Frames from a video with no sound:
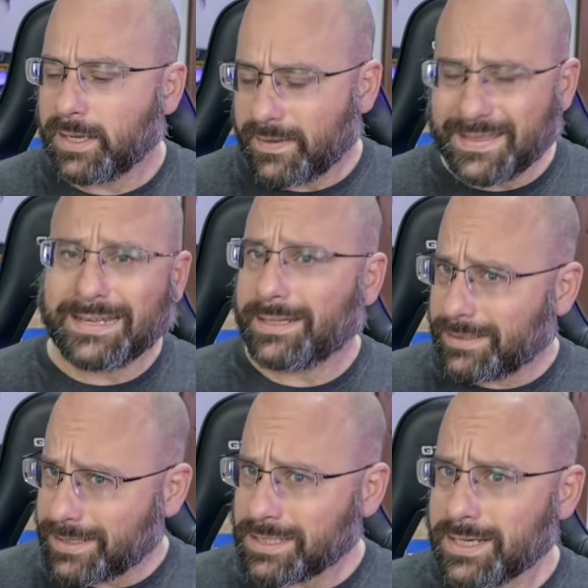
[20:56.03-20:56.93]
And then in
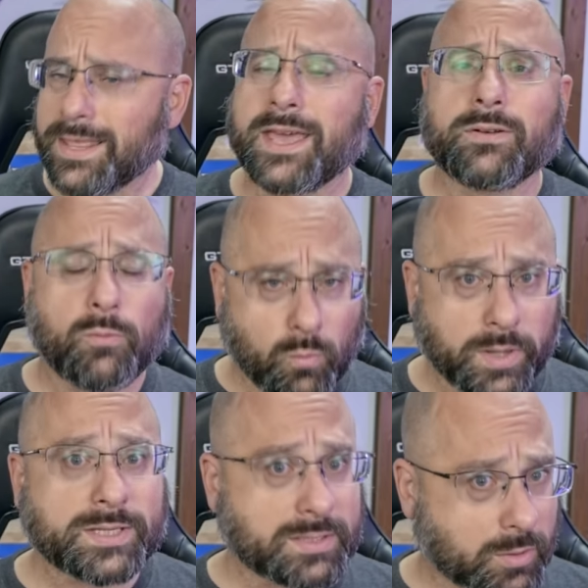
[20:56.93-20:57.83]
addition to that,
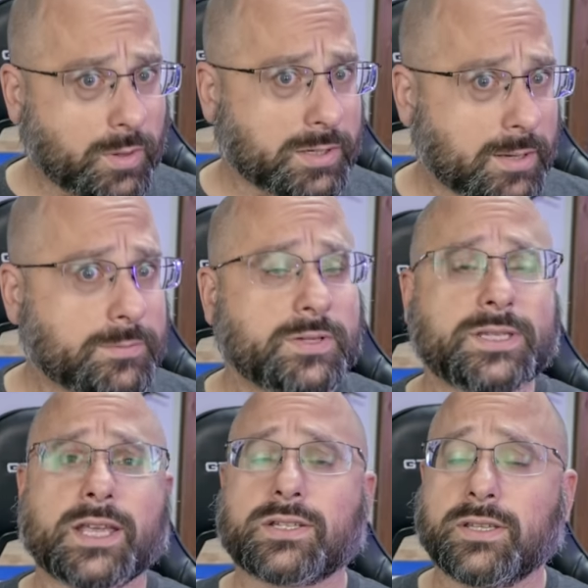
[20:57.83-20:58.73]
once the quadcopter is
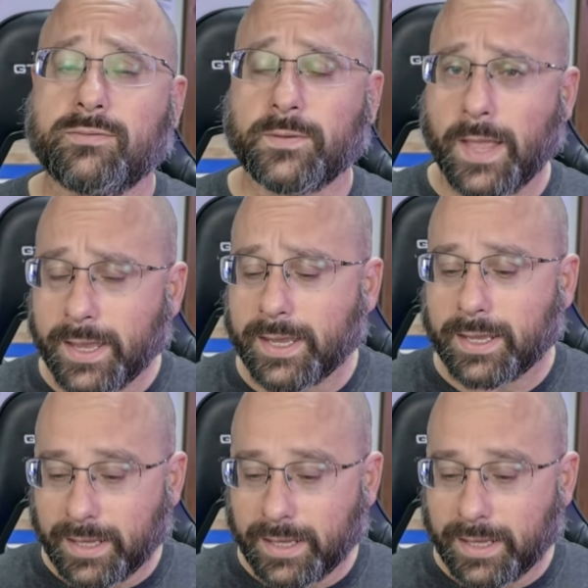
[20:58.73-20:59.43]
actually flying,